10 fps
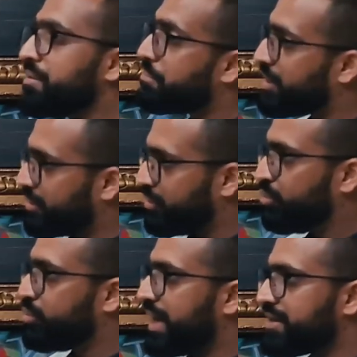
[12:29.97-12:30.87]
But
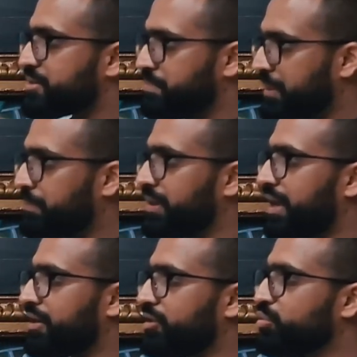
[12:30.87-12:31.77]
you as people
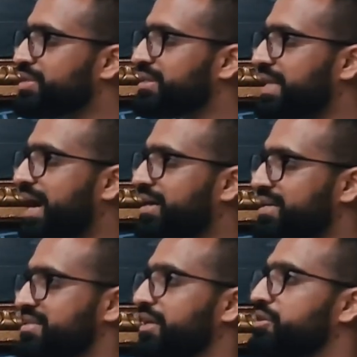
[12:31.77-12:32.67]
are using that
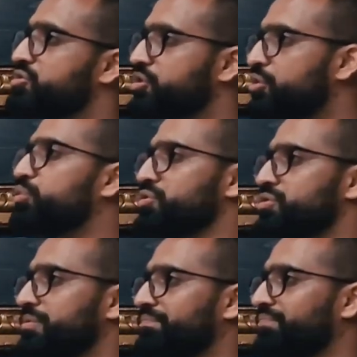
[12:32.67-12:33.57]
as an
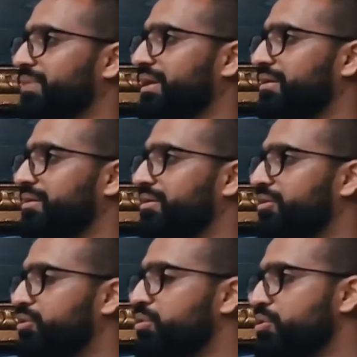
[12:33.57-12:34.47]
excuse
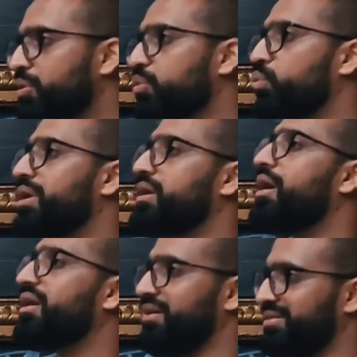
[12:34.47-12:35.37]
to not work
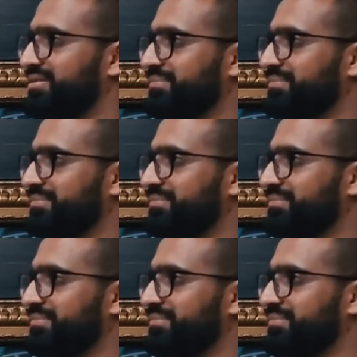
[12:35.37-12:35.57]
hard.